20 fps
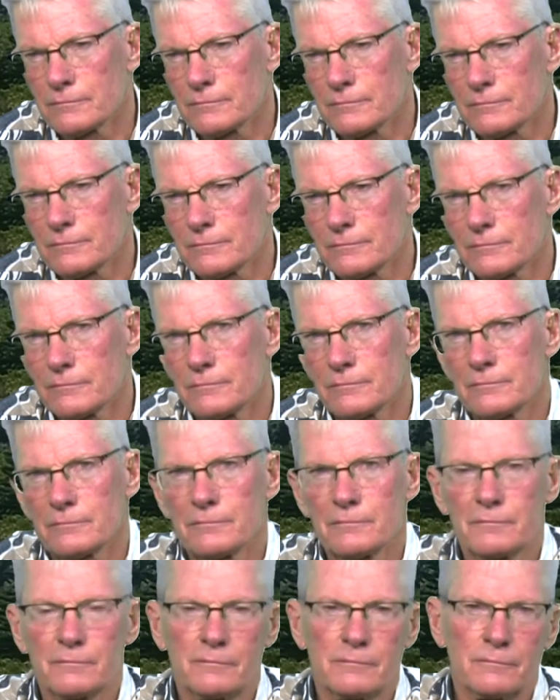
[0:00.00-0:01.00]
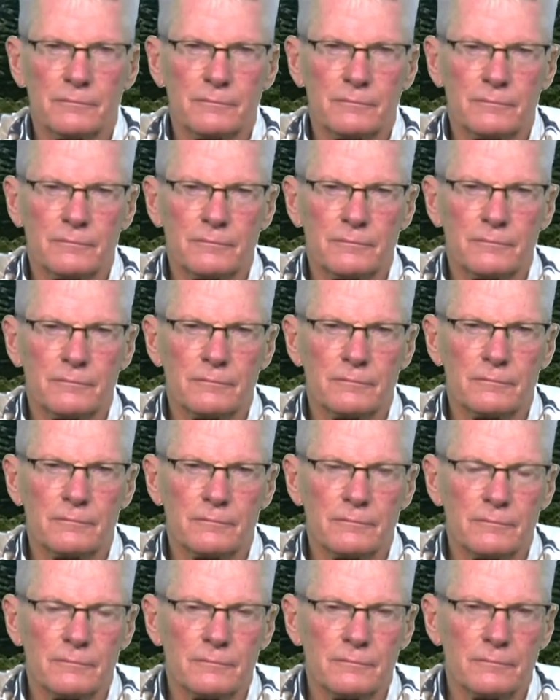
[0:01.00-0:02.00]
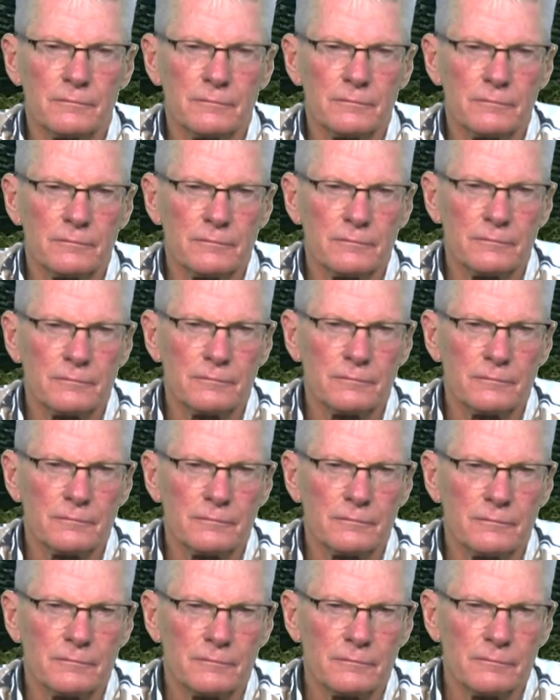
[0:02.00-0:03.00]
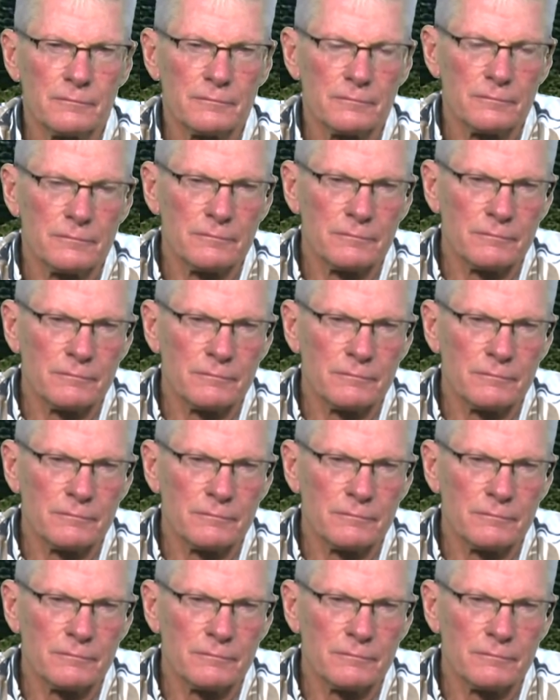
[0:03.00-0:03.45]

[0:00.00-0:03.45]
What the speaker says: The person shown says nothing.